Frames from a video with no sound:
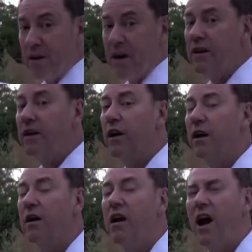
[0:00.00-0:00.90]
again to get
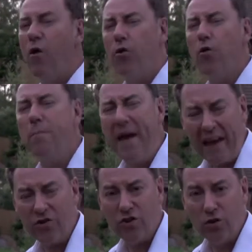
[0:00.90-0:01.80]
a real
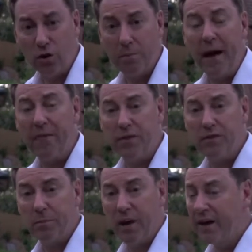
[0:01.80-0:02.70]
mansion look about
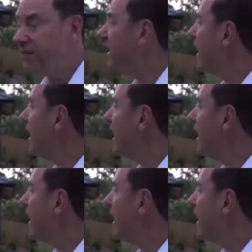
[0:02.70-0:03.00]
this place,